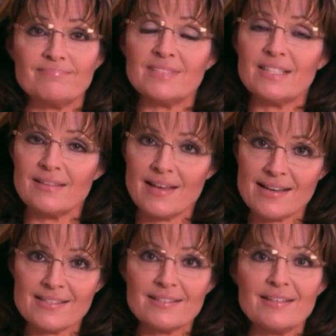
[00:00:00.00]
The
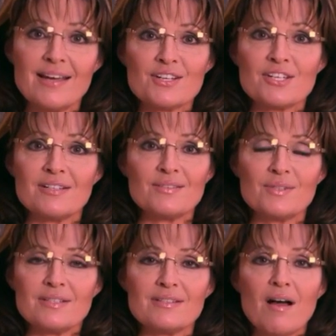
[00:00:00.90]
last election
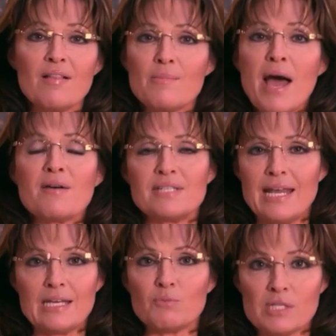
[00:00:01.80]
was all about
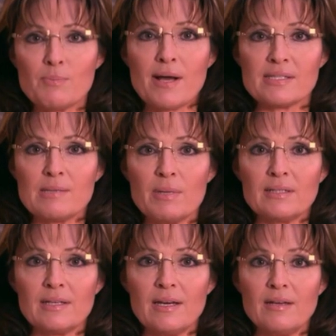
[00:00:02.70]
taking
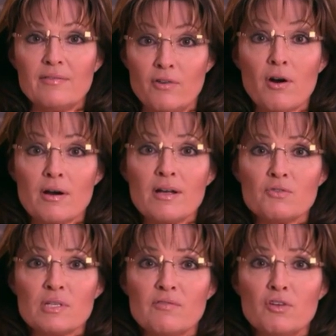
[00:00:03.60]
responsibility for our
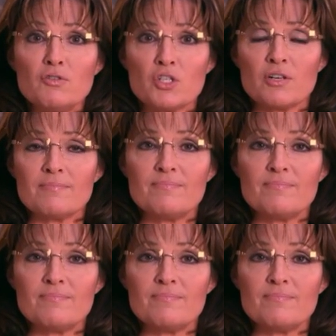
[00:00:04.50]
country's future."